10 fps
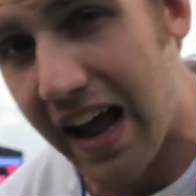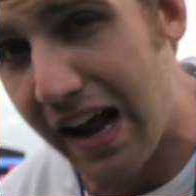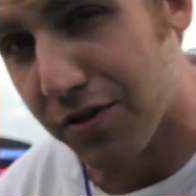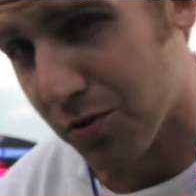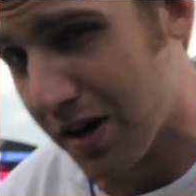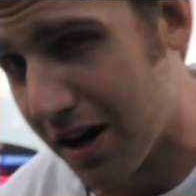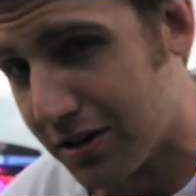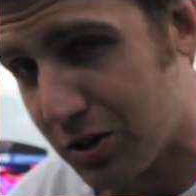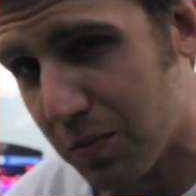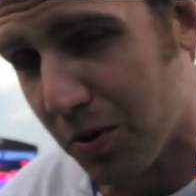a
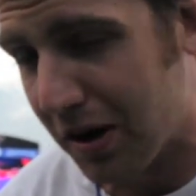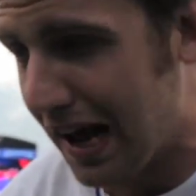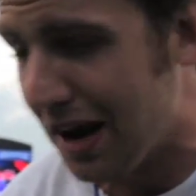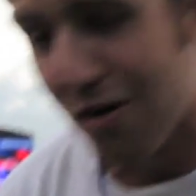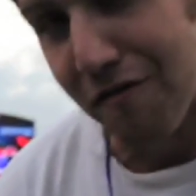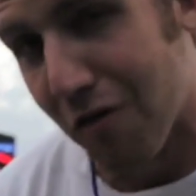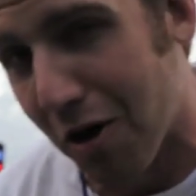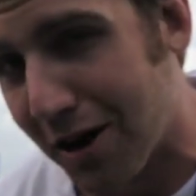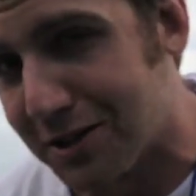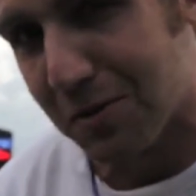300 2.8 or a
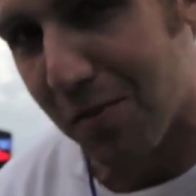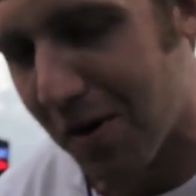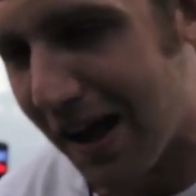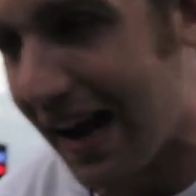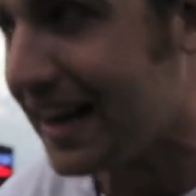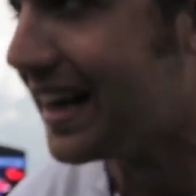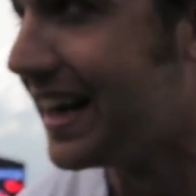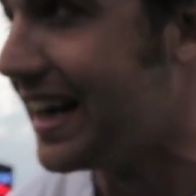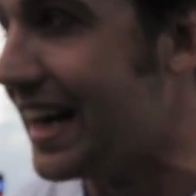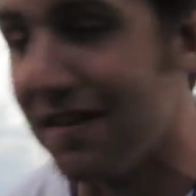400 2.8
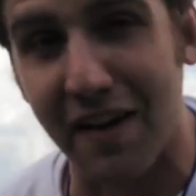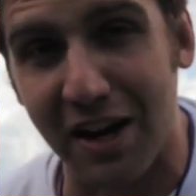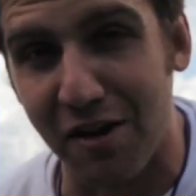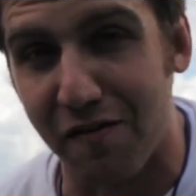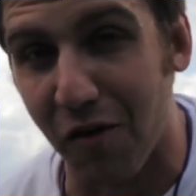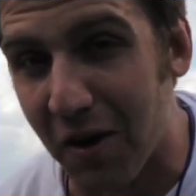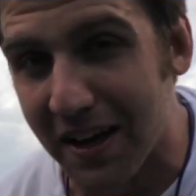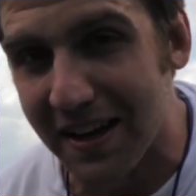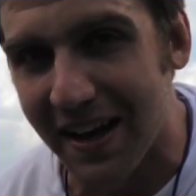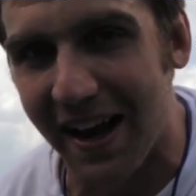if I could afford
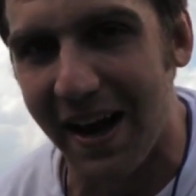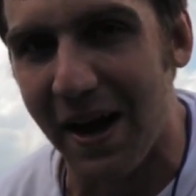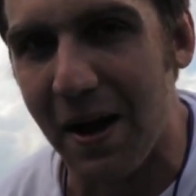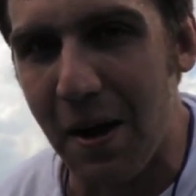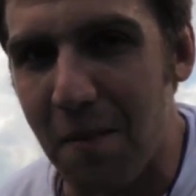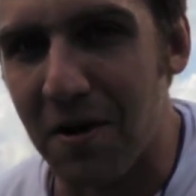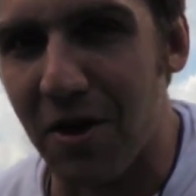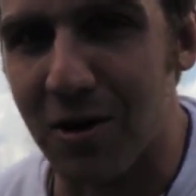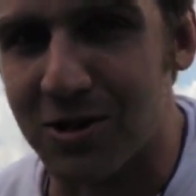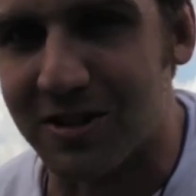it. Uh,
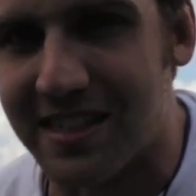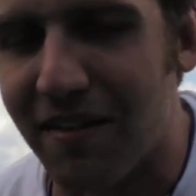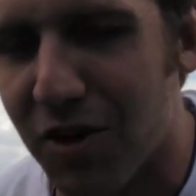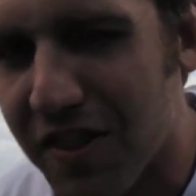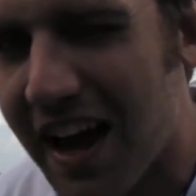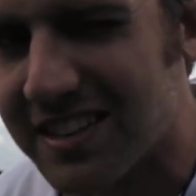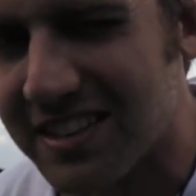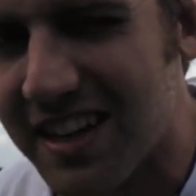several thousand